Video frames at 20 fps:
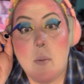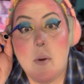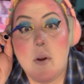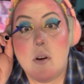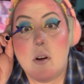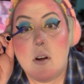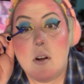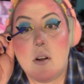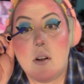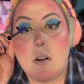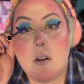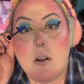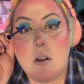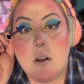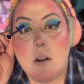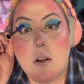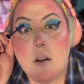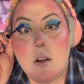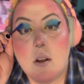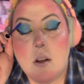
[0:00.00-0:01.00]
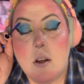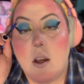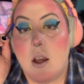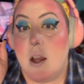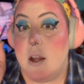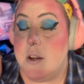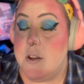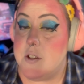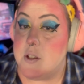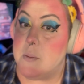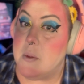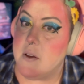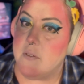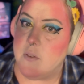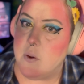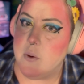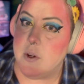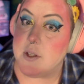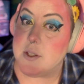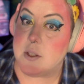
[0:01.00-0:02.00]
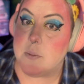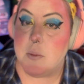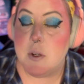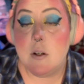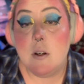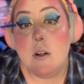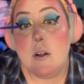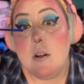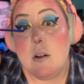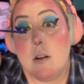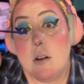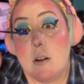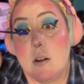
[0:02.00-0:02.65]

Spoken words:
mirror and use my phone as a mirror.